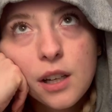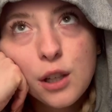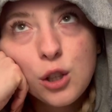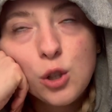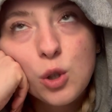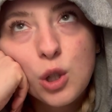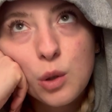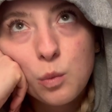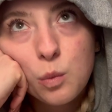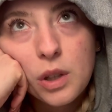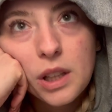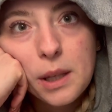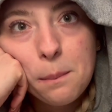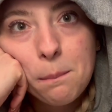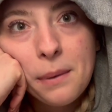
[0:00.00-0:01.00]
You can
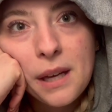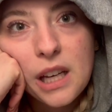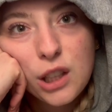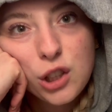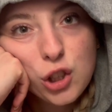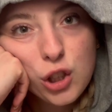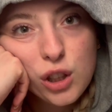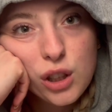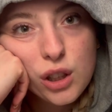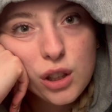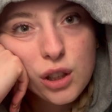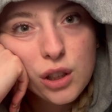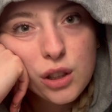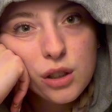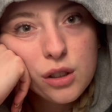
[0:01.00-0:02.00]
really
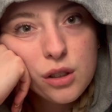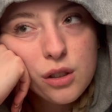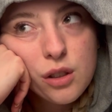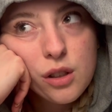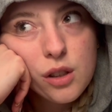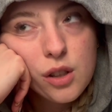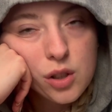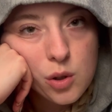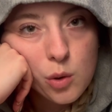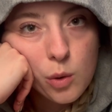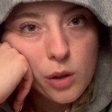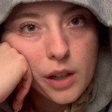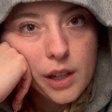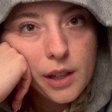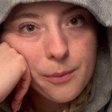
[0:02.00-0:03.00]
picture the
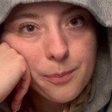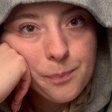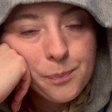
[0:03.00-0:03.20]
story.